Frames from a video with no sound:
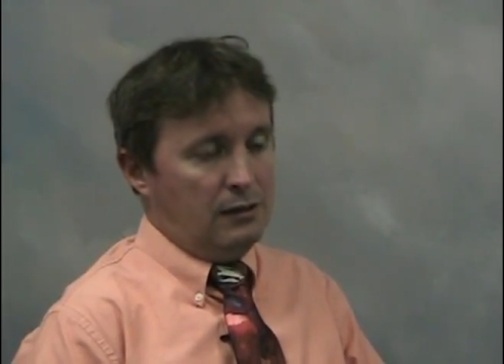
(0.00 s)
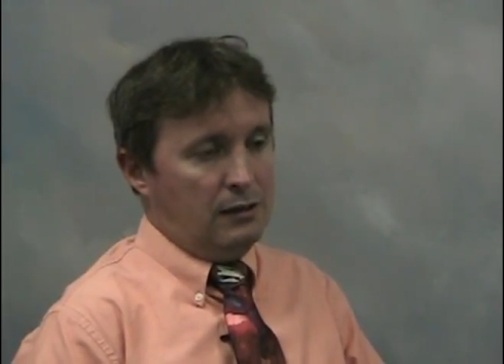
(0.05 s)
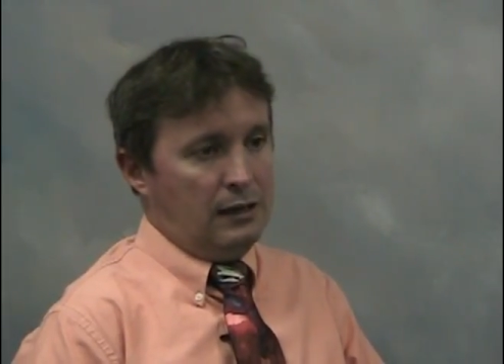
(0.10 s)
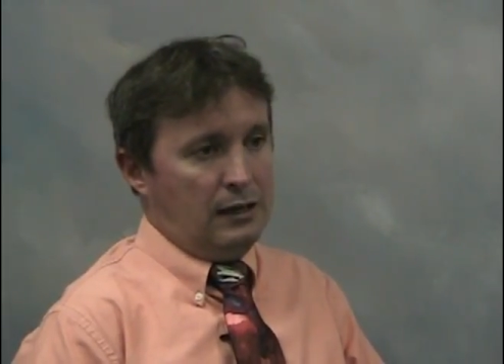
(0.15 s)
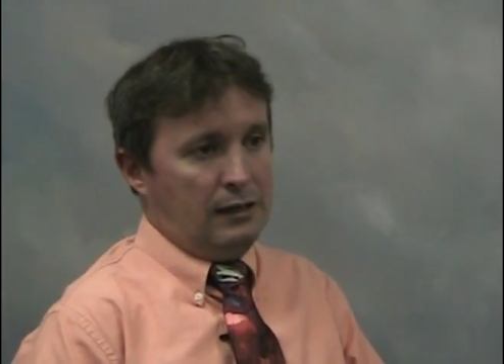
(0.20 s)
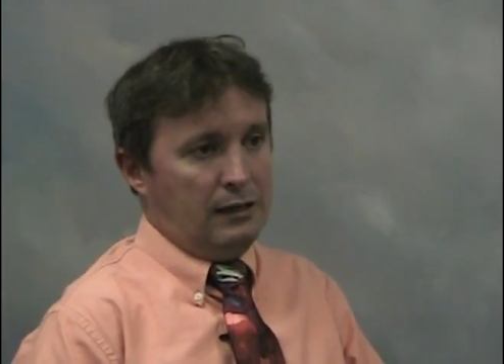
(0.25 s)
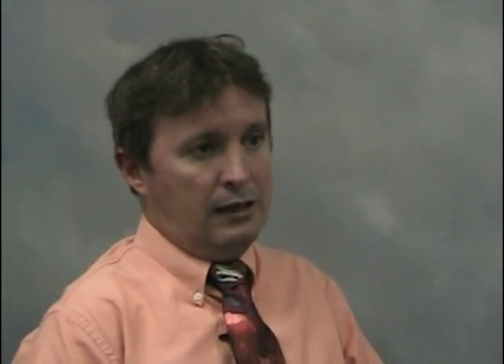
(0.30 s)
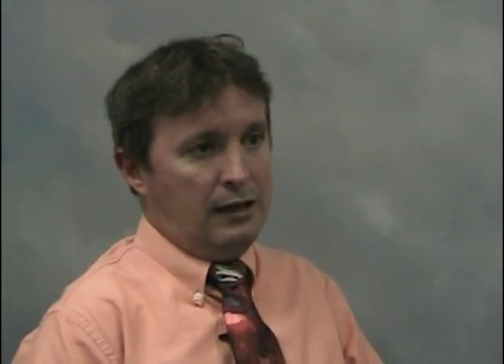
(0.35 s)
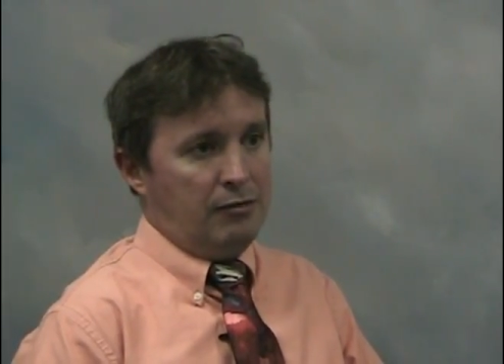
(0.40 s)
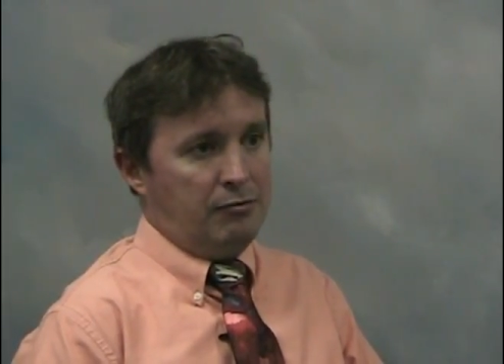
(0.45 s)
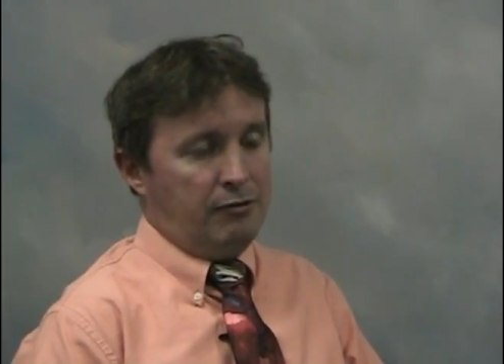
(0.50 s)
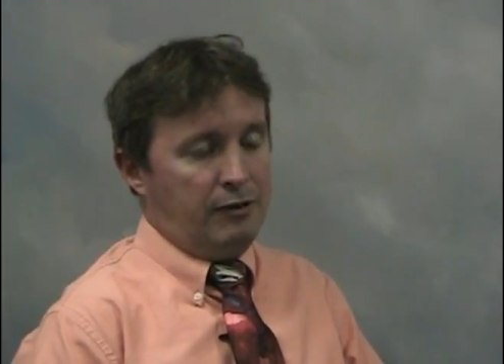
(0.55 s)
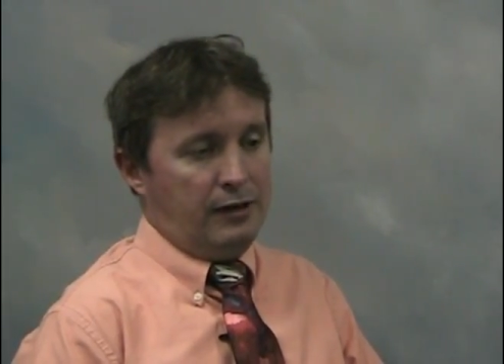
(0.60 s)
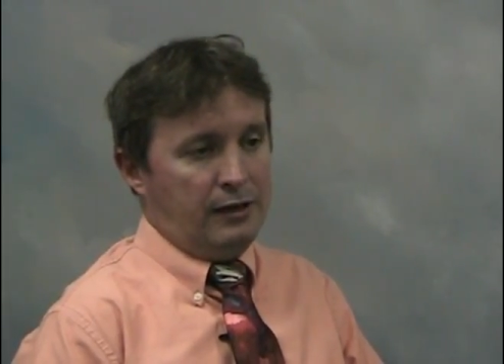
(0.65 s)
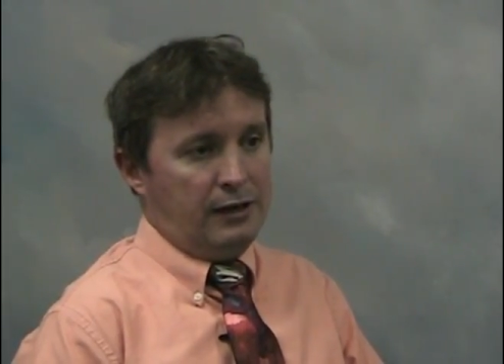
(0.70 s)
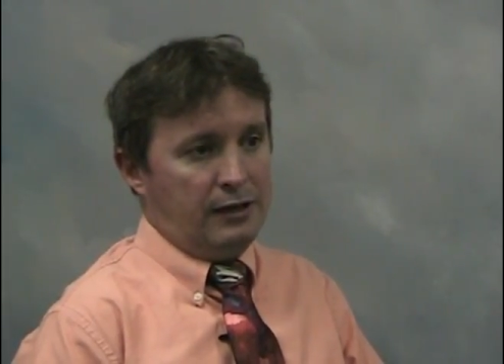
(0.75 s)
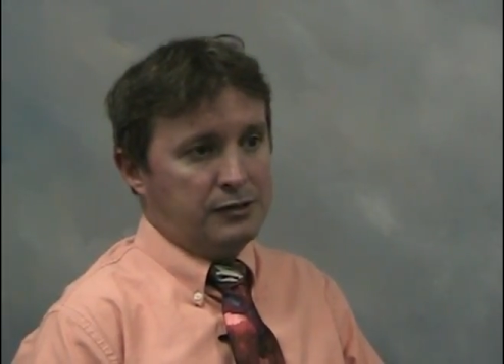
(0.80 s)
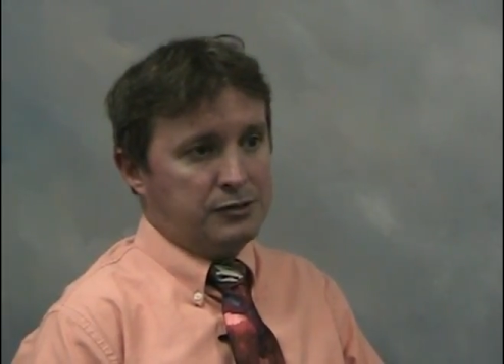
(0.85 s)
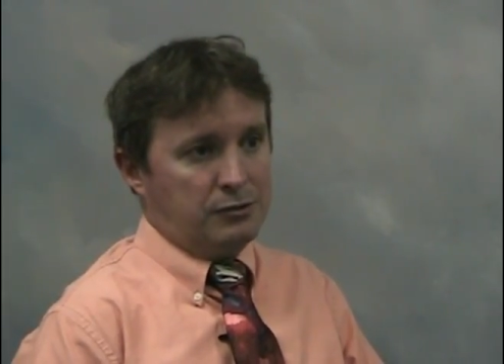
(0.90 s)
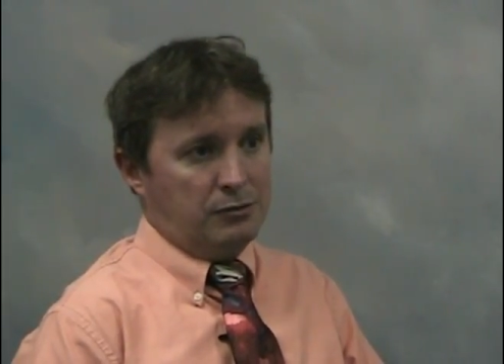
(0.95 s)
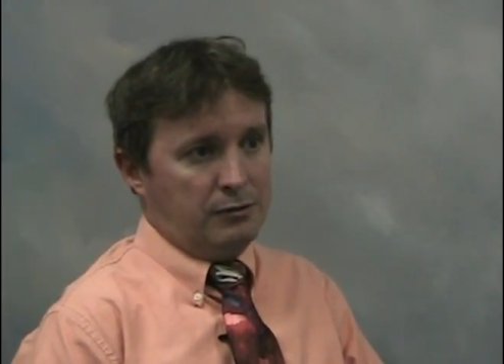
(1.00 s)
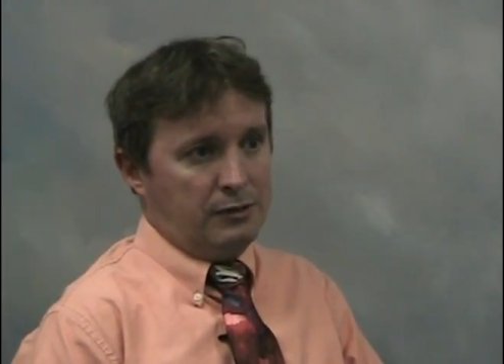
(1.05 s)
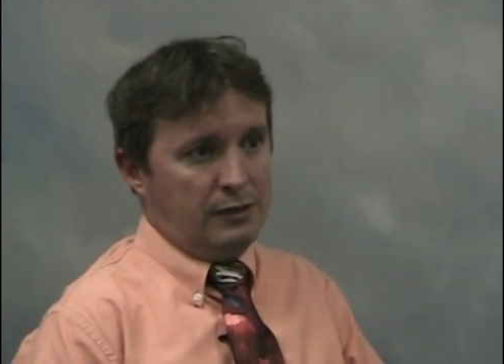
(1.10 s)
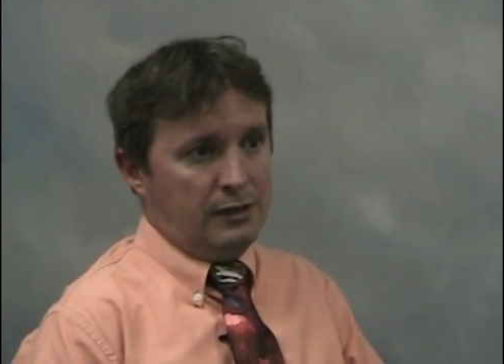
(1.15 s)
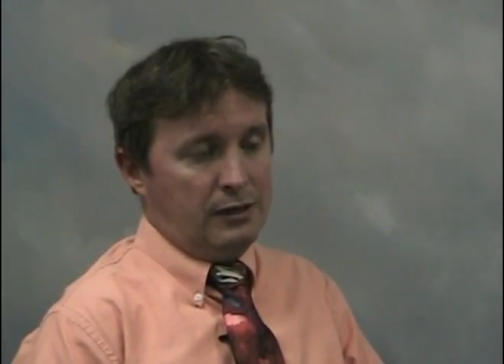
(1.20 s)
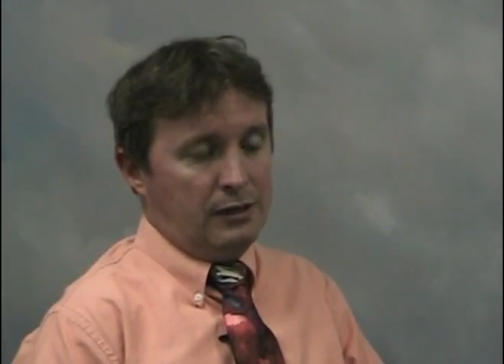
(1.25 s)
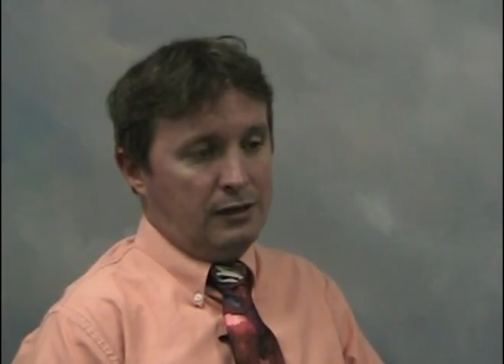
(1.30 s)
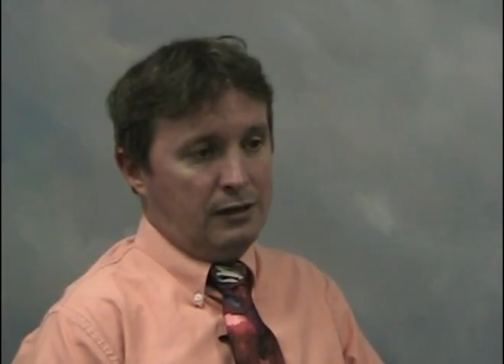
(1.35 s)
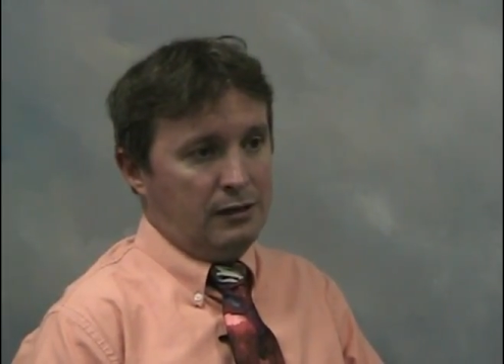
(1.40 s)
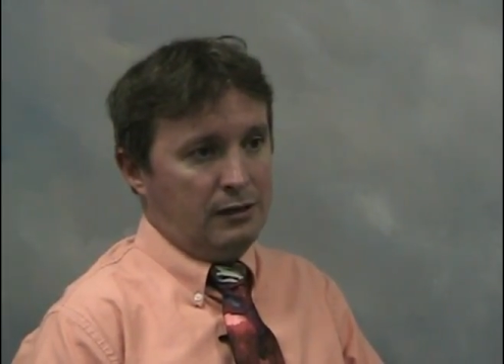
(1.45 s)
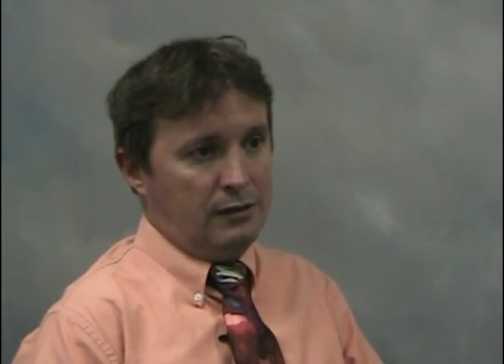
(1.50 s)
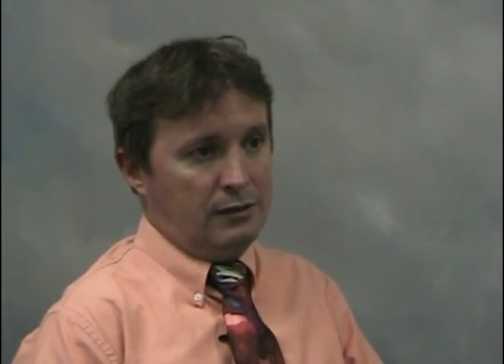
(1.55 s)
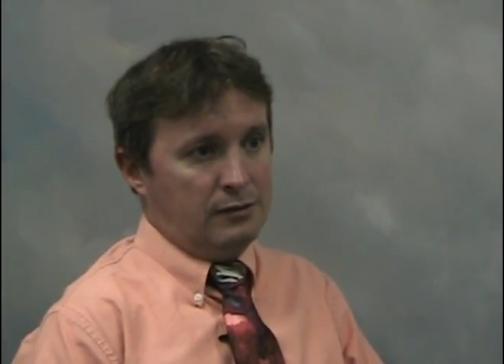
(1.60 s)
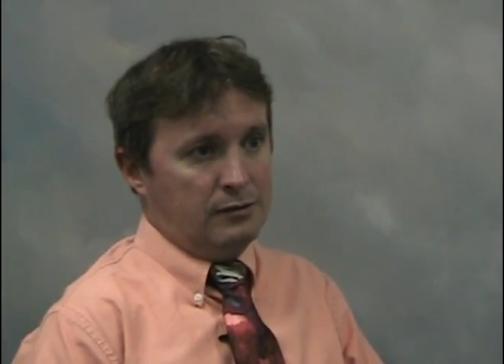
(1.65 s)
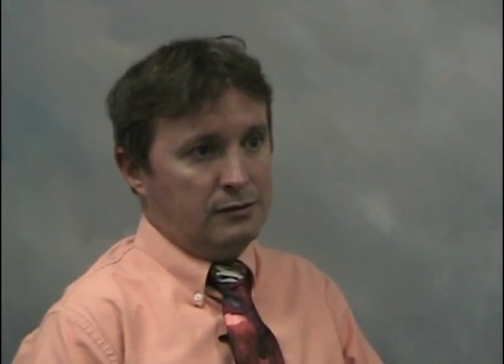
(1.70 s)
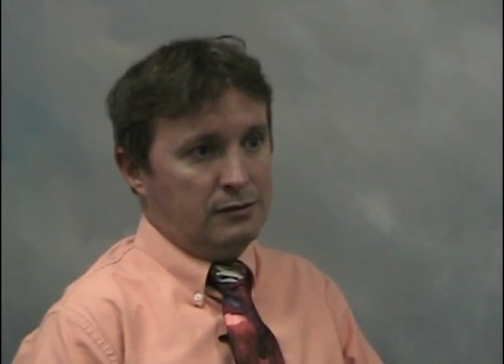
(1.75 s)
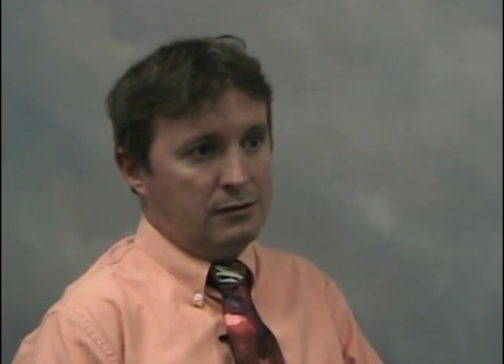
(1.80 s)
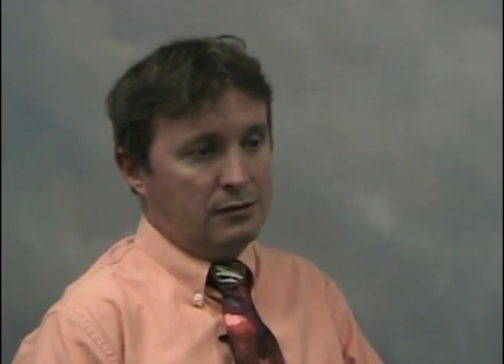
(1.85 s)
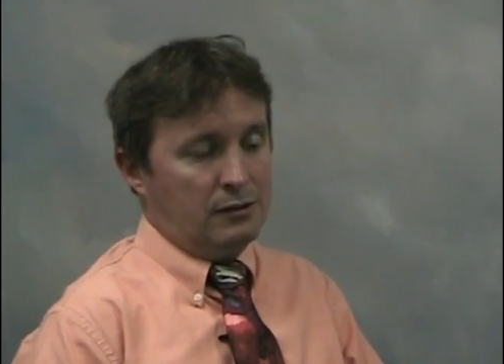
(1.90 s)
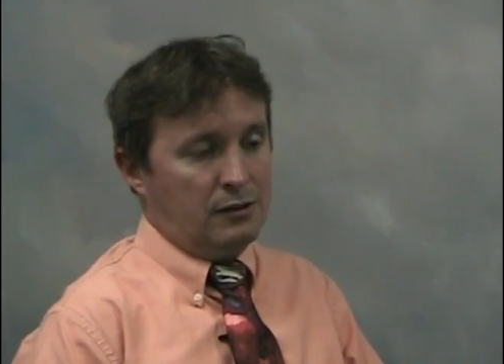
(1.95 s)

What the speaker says: And that financial need